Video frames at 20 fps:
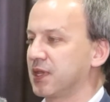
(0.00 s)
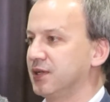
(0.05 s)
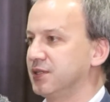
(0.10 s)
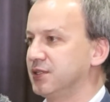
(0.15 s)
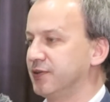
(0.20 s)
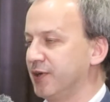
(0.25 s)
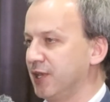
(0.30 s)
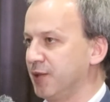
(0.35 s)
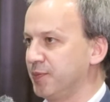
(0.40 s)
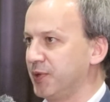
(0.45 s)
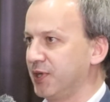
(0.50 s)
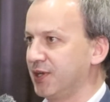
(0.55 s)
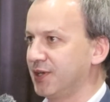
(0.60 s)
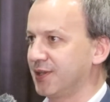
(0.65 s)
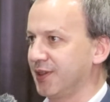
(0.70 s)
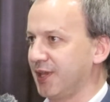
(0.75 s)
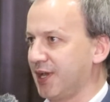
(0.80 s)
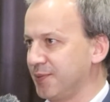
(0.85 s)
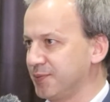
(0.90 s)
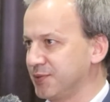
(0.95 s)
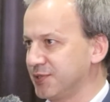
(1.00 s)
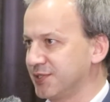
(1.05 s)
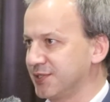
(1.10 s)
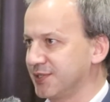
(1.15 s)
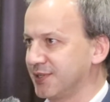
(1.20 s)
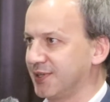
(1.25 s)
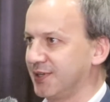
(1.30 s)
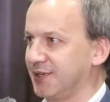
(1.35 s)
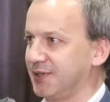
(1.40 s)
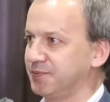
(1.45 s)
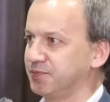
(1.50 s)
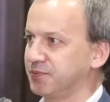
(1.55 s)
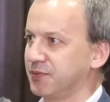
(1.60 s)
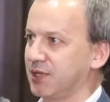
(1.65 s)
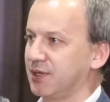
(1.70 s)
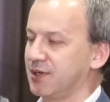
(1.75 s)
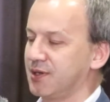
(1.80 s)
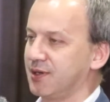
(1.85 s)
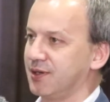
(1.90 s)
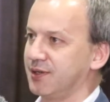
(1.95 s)
developing clubs.
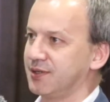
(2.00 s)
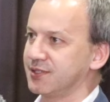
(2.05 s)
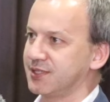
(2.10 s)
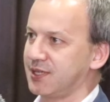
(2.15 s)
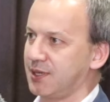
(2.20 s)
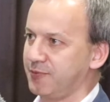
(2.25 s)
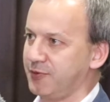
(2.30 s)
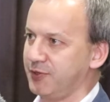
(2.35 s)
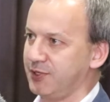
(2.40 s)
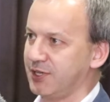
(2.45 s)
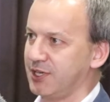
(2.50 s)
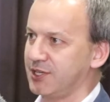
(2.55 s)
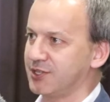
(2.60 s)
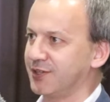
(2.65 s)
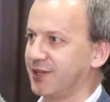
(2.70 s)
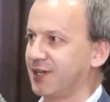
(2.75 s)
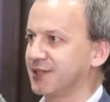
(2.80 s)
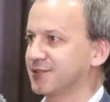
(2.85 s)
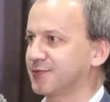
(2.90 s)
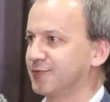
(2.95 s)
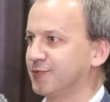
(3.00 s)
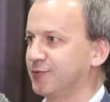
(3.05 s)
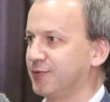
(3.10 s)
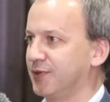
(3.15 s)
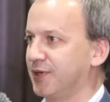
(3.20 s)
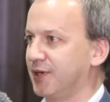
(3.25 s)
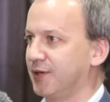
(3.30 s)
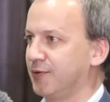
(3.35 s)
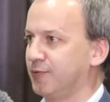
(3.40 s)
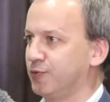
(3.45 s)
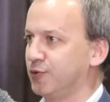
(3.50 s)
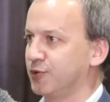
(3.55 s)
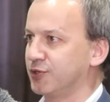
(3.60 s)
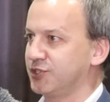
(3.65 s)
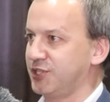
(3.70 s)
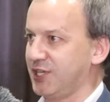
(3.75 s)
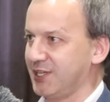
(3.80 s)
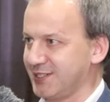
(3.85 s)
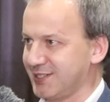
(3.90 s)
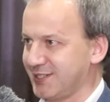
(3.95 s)
Some federation ask for
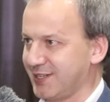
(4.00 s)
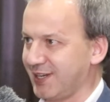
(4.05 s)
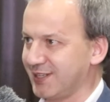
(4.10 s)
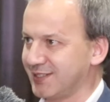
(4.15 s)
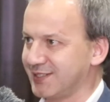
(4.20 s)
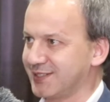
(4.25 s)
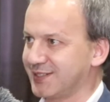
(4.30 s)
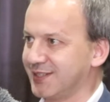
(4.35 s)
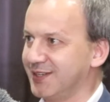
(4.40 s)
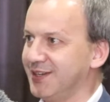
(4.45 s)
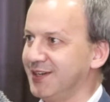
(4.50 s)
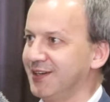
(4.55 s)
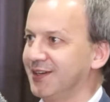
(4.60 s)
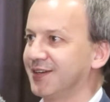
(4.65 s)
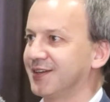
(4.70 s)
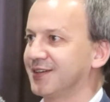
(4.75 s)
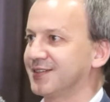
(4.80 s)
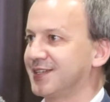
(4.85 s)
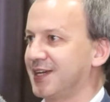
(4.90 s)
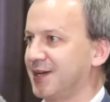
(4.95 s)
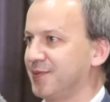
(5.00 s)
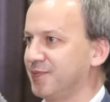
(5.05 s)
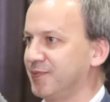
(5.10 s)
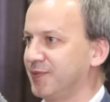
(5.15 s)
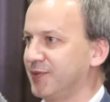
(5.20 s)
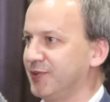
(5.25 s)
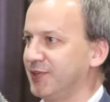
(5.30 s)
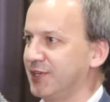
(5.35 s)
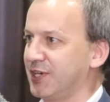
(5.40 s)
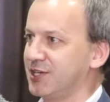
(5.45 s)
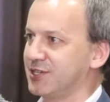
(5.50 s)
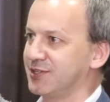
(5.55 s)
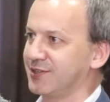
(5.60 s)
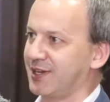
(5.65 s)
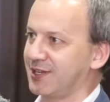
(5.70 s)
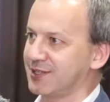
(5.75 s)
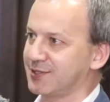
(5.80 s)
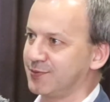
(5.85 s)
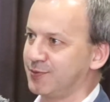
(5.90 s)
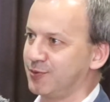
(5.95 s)
chess sets, some federation
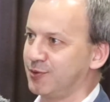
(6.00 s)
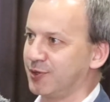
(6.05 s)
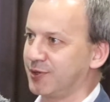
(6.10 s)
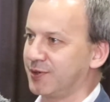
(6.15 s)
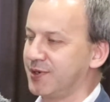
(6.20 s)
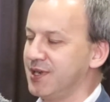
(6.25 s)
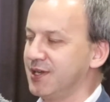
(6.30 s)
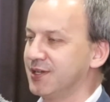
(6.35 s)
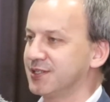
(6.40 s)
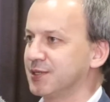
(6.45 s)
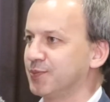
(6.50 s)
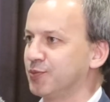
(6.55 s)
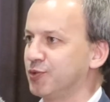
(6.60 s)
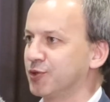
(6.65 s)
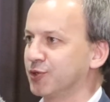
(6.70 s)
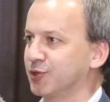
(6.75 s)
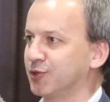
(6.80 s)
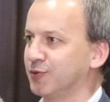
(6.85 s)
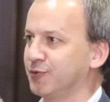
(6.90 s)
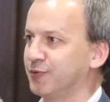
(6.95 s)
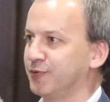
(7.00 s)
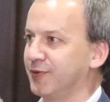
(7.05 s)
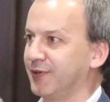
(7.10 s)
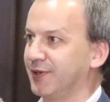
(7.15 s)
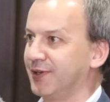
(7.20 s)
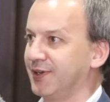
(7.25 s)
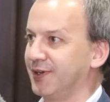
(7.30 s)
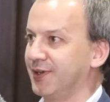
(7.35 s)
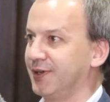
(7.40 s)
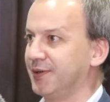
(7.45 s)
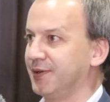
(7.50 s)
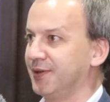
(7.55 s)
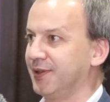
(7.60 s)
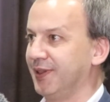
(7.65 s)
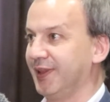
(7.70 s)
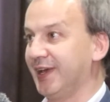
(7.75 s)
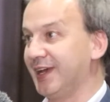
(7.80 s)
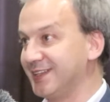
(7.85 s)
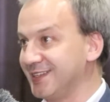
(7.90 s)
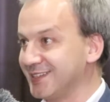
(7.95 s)
ask for support
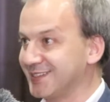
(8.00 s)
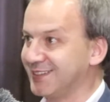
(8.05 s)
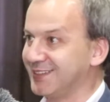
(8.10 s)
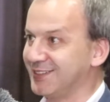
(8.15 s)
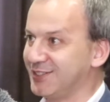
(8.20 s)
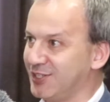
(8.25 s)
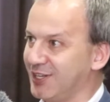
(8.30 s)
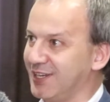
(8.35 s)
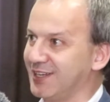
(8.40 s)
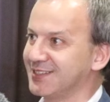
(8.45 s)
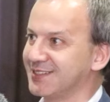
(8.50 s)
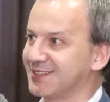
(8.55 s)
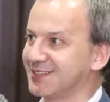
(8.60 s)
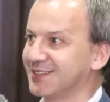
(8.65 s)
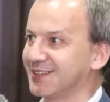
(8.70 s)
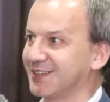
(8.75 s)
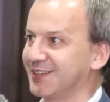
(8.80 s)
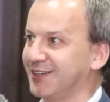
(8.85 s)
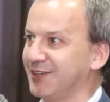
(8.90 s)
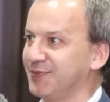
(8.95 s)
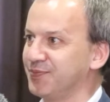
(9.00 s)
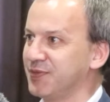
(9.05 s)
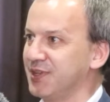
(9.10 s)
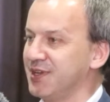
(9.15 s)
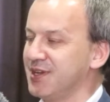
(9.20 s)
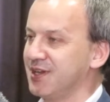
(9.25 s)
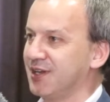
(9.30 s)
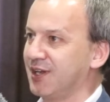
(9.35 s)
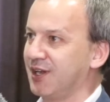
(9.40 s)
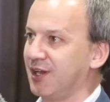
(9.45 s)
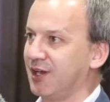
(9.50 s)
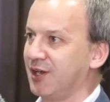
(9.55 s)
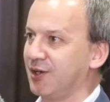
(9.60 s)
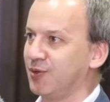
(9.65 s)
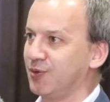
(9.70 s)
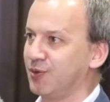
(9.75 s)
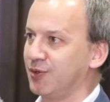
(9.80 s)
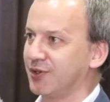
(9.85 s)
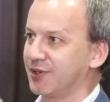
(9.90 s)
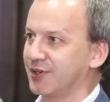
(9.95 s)
of ladies in chess
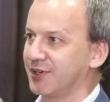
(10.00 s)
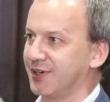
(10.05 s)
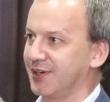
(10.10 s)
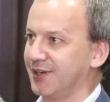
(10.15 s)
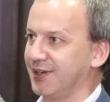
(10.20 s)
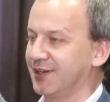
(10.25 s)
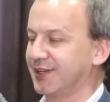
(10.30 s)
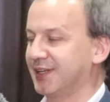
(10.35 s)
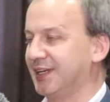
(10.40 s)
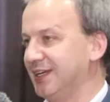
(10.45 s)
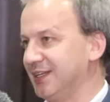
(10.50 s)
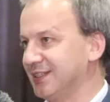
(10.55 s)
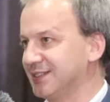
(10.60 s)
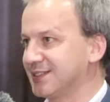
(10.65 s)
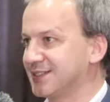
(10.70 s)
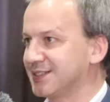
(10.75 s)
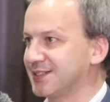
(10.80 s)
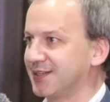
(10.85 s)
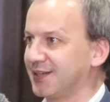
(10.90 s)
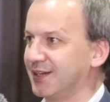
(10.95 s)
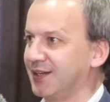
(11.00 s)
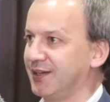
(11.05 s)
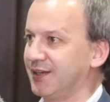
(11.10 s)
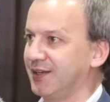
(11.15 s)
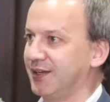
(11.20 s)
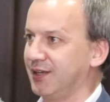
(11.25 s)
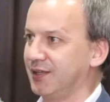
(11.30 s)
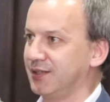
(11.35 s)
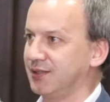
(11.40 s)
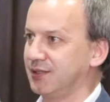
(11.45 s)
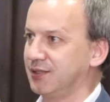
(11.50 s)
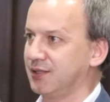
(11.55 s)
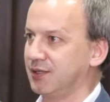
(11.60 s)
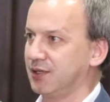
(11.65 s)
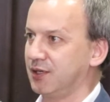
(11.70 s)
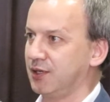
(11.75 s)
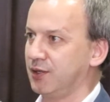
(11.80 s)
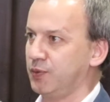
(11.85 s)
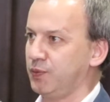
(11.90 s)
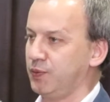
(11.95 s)
or kids, and
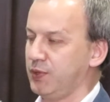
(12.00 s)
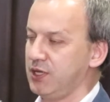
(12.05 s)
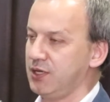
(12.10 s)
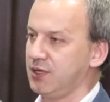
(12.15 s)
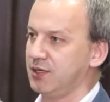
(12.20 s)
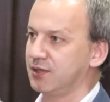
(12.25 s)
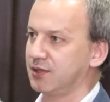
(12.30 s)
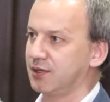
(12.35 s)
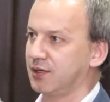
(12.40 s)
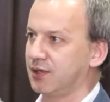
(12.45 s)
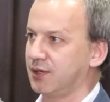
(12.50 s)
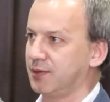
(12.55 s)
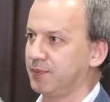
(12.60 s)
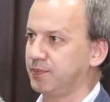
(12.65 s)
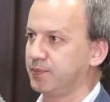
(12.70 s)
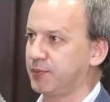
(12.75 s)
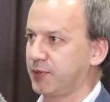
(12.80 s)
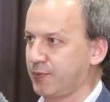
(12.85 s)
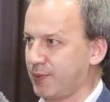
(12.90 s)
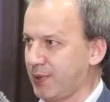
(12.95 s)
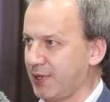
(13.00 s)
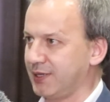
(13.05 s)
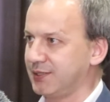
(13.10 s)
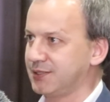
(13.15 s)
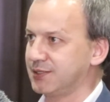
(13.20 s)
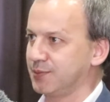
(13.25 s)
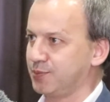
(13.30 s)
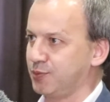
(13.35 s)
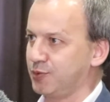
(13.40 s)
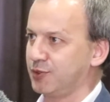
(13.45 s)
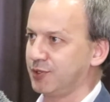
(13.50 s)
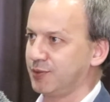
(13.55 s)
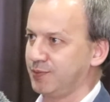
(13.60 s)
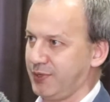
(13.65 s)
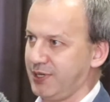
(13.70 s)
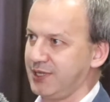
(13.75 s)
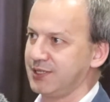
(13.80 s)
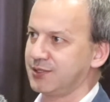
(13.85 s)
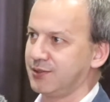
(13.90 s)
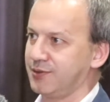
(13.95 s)
we provide
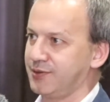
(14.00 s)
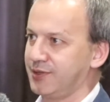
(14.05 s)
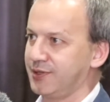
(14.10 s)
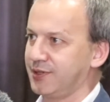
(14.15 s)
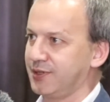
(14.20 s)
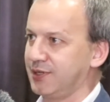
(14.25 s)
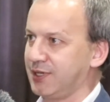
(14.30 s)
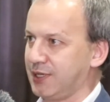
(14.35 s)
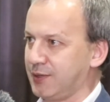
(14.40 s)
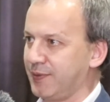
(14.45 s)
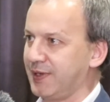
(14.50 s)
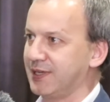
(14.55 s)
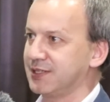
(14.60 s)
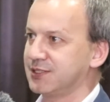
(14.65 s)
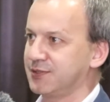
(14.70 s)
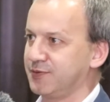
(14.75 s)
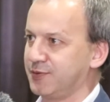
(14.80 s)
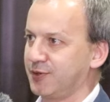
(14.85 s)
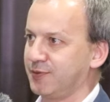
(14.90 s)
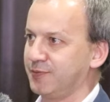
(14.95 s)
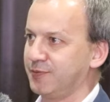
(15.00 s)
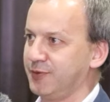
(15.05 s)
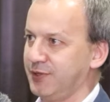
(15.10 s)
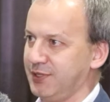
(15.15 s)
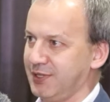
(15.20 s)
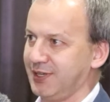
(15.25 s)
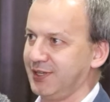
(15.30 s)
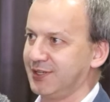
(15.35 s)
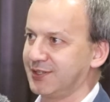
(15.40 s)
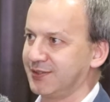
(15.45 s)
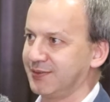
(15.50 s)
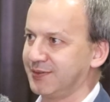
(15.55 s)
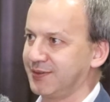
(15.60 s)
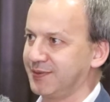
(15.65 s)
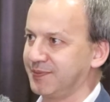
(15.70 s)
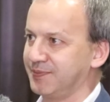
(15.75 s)
support based on the requests from federation.